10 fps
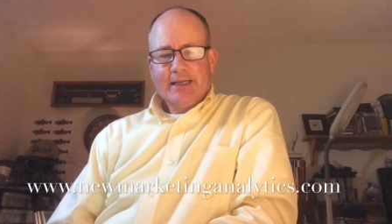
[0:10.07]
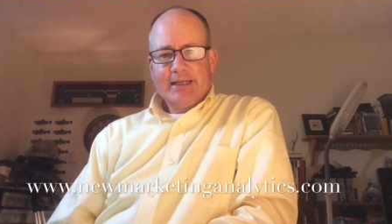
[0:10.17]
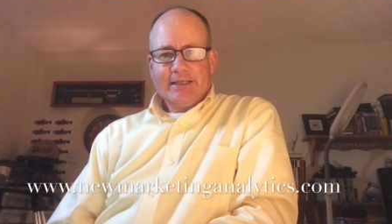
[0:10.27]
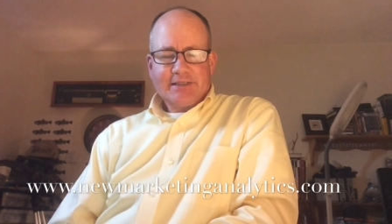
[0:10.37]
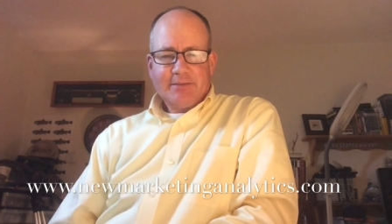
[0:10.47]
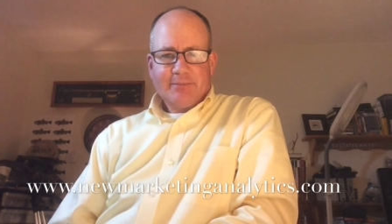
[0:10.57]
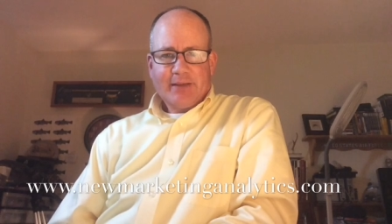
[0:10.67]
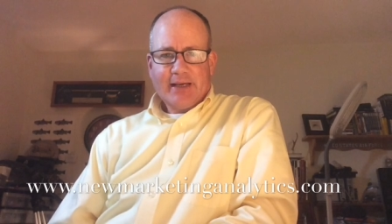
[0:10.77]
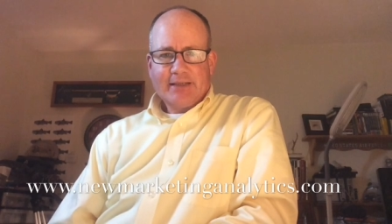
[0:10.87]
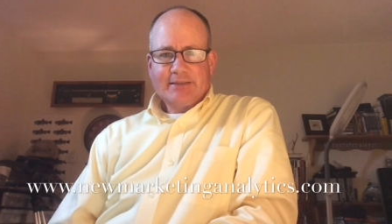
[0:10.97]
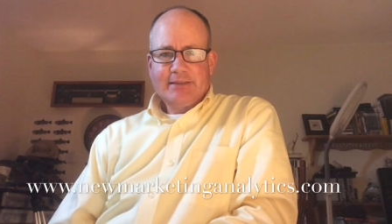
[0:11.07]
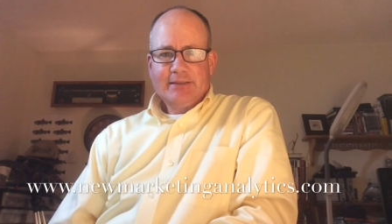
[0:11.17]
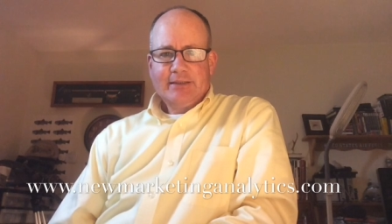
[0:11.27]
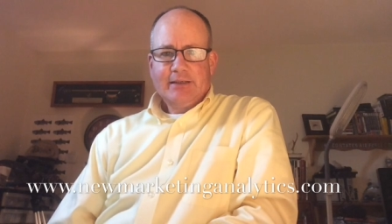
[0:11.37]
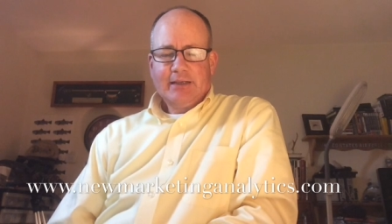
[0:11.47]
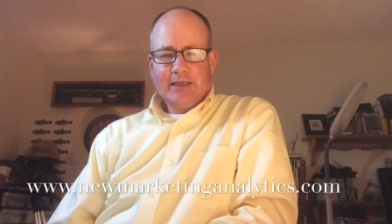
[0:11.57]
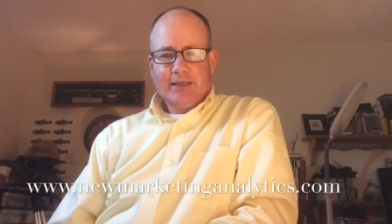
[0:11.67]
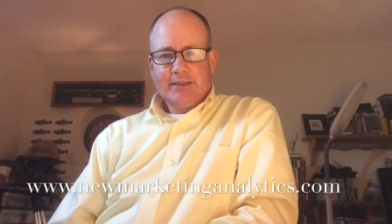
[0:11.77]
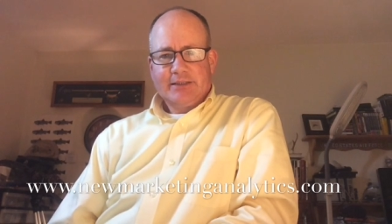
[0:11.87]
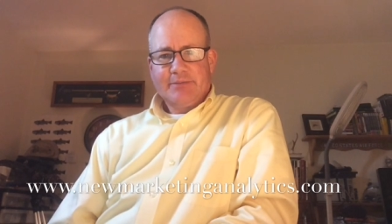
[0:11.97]
and its impact
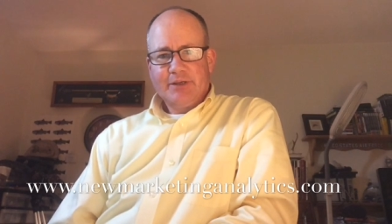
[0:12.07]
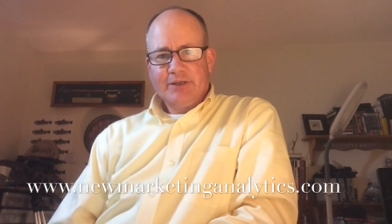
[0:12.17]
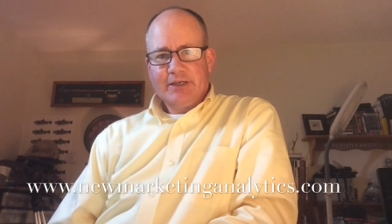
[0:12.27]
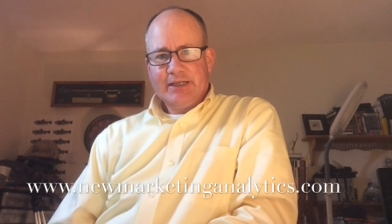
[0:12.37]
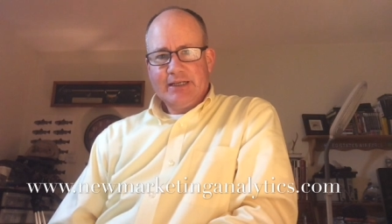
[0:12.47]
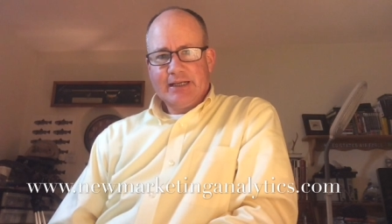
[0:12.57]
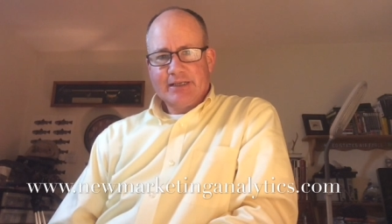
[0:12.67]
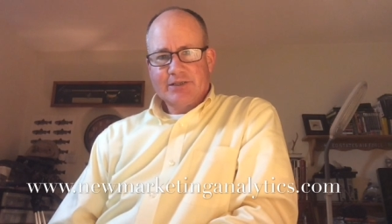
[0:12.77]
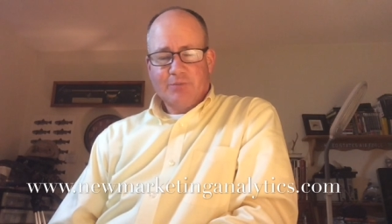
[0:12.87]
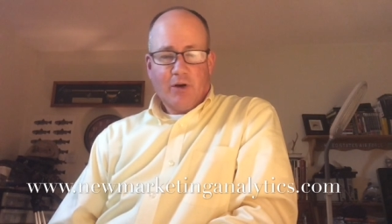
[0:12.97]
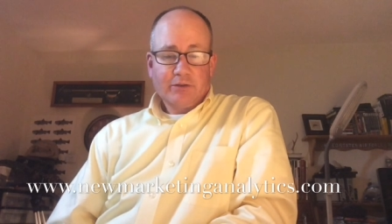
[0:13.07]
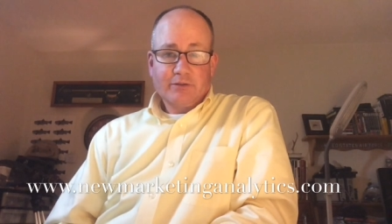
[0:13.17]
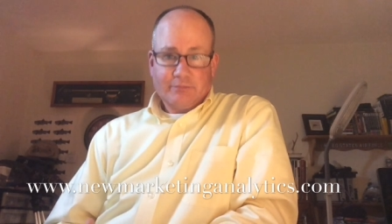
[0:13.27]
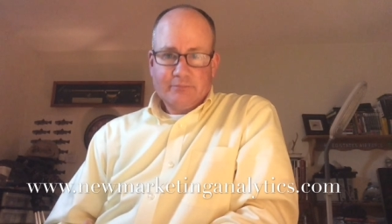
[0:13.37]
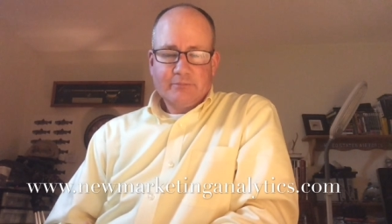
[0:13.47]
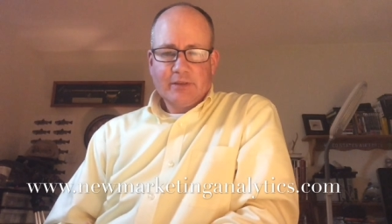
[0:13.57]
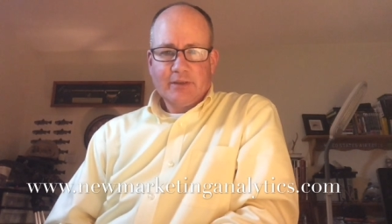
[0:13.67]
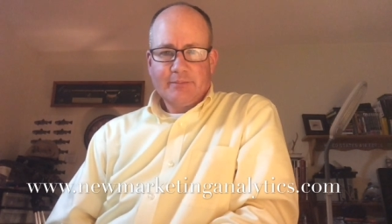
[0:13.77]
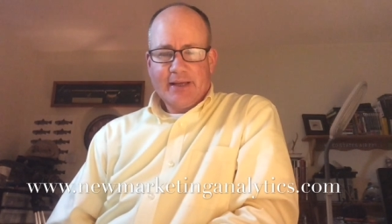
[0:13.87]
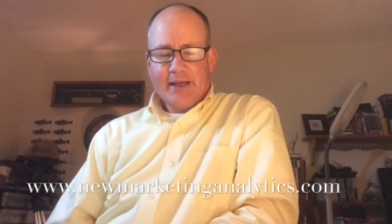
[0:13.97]
on community and smaller
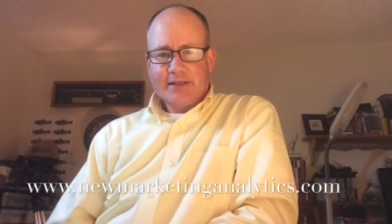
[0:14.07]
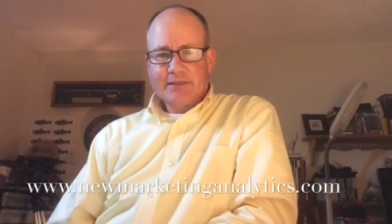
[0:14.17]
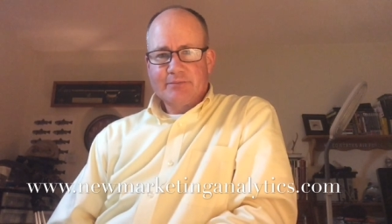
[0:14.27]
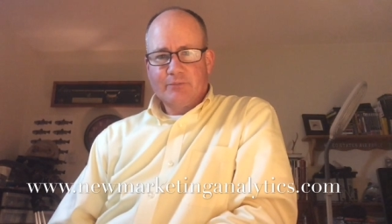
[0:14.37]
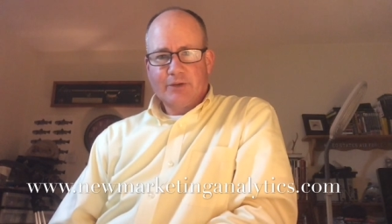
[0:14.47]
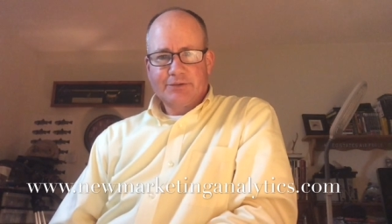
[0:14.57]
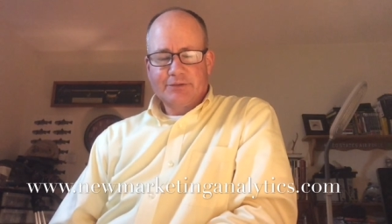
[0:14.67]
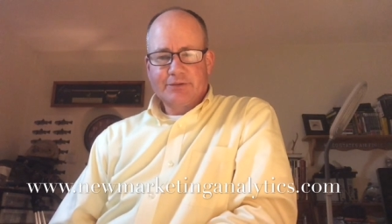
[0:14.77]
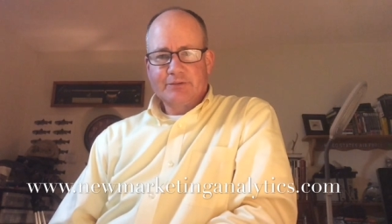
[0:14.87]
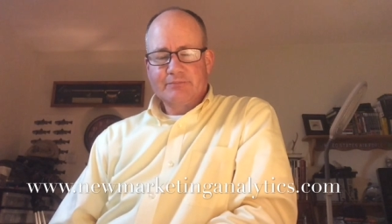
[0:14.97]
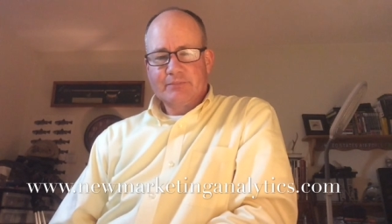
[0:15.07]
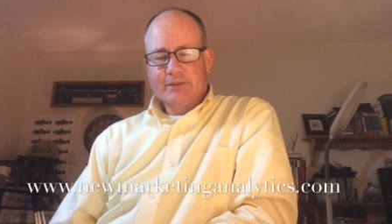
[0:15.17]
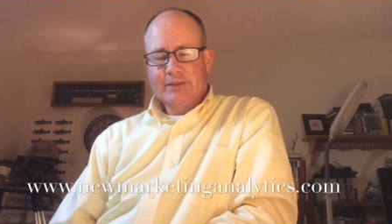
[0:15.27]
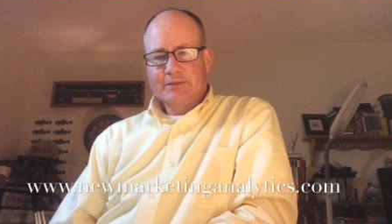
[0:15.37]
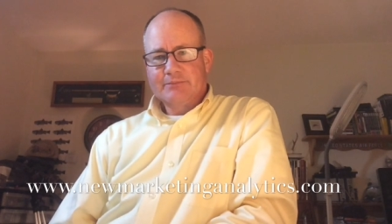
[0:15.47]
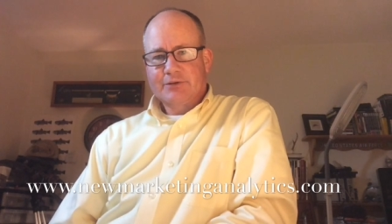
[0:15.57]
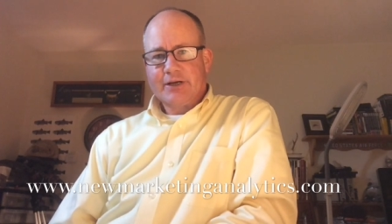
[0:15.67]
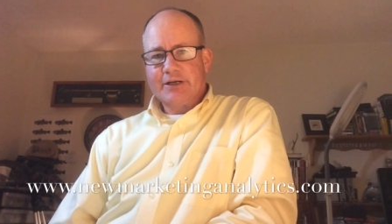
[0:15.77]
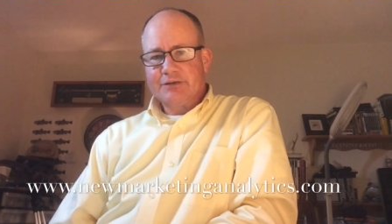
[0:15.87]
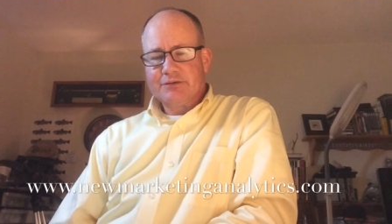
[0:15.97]
uh, banks, whether they're um,
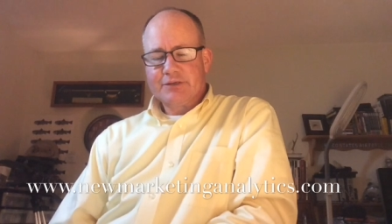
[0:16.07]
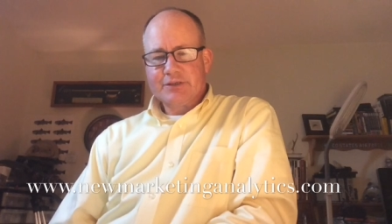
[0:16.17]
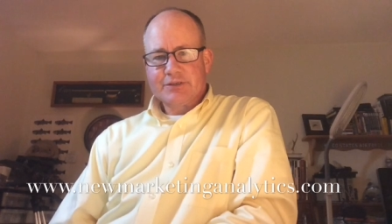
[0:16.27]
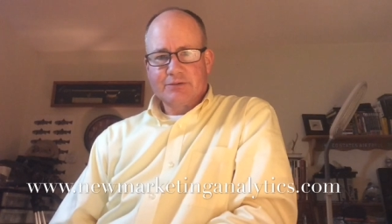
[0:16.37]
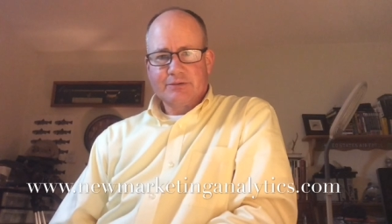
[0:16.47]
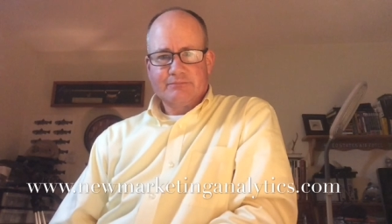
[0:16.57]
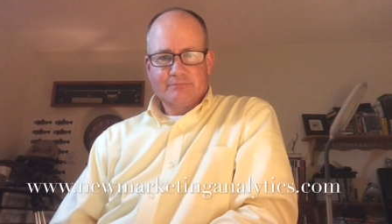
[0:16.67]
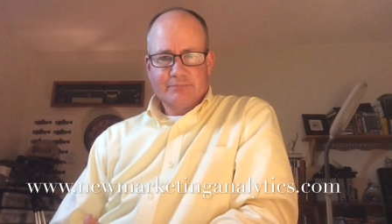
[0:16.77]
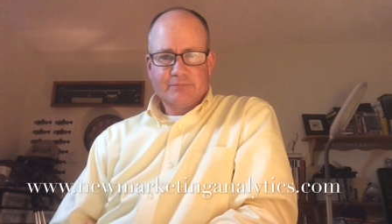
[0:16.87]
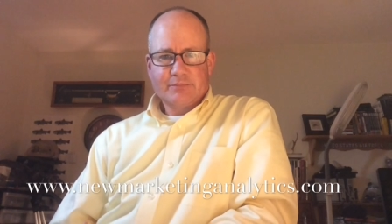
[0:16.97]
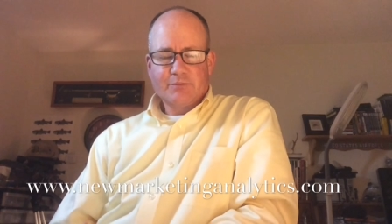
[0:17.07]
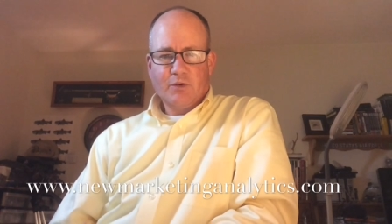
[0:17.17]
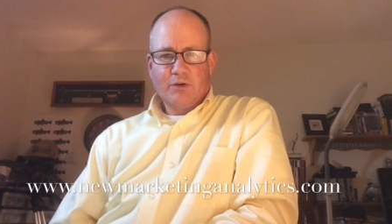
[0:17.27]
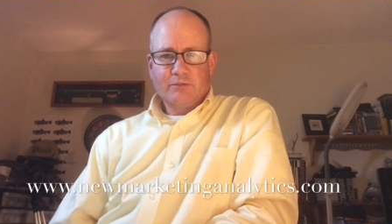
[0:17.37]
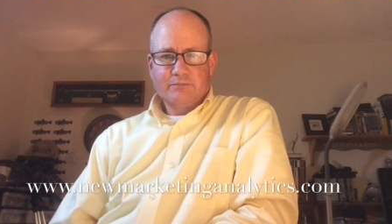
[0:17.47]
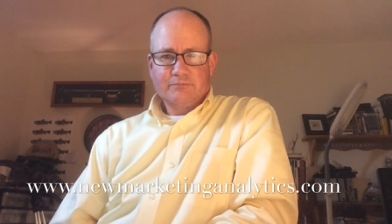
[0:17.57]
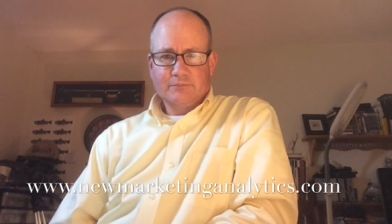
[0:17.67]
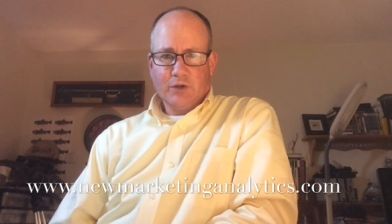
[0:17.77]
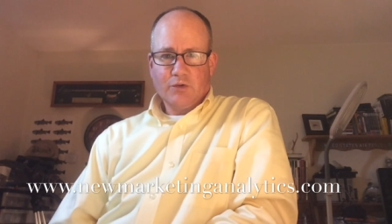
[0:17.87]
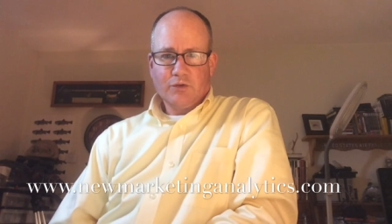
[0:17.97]
credit unions or small
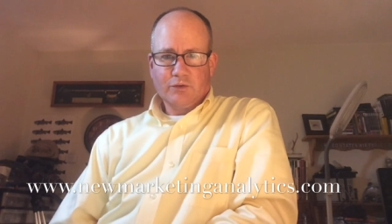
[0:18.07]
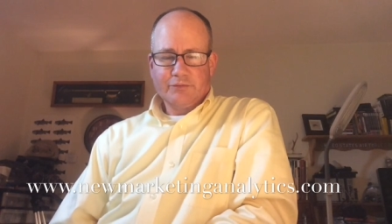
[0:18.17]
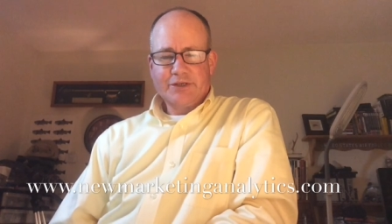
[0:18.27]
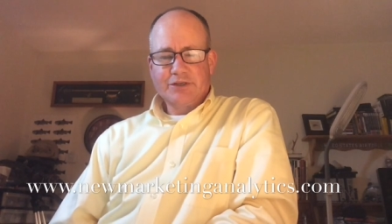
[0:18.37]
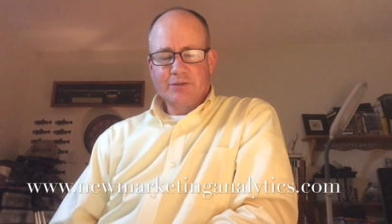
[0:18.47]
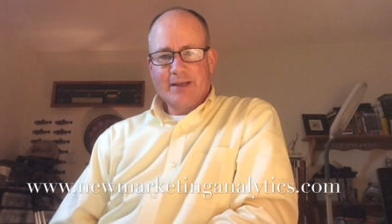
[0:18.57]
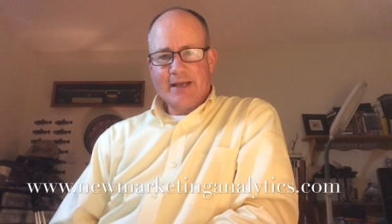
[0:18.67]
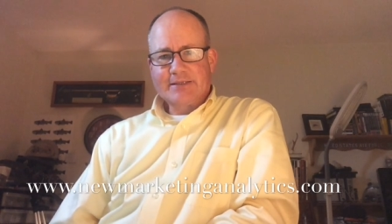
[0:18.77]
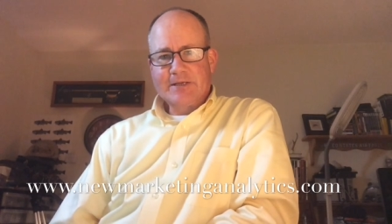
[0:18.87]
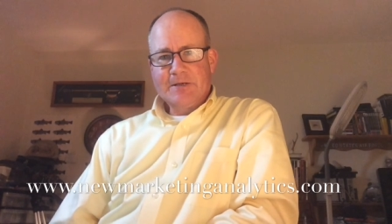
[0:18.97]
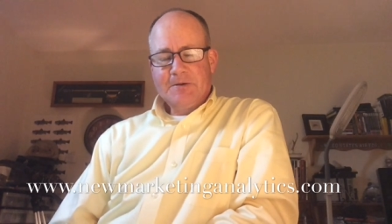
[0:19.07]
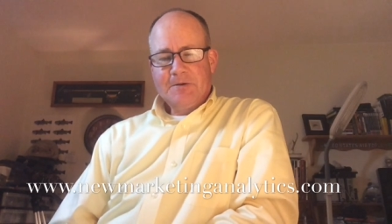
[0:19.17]
local or regional banks.